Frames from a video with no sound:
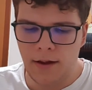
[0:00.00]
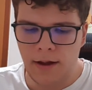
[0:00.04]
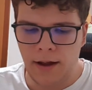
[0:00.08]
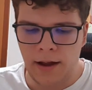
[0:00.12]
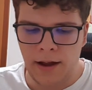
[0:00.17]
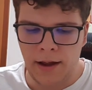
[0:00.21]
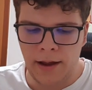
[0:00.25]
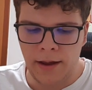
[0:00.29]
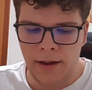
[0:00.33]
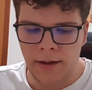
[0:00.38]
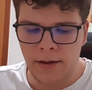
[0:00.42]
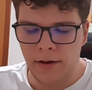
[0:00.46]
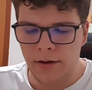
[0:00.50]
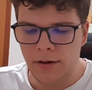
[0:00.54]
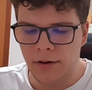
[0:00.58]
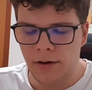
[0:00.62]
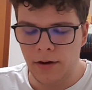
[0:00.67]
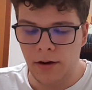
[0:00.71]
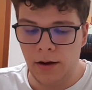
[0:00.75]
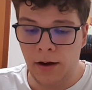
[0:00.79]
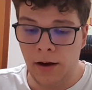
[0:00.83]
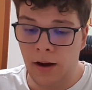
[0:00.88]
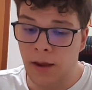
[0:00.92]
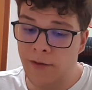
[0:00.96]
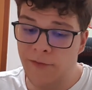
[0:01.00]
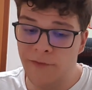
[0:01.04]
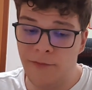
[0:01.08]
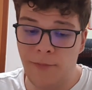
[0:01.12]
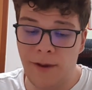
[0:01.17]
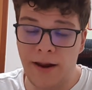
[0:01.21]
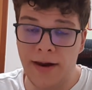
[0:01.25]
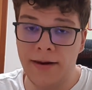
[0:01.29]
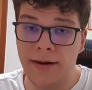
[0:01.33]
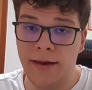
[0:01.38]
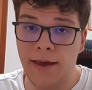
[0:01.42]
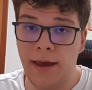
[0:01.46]
I love
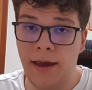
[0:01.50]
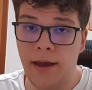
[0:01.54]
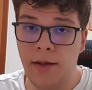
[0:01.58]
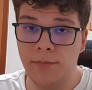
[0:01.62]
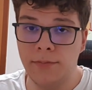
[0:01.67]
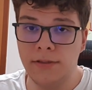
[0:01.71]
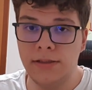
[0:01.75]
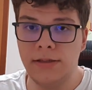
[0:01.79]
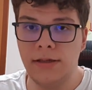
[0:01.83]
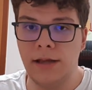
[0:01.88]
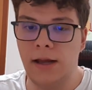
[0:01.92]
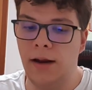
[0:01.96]
Mind Games.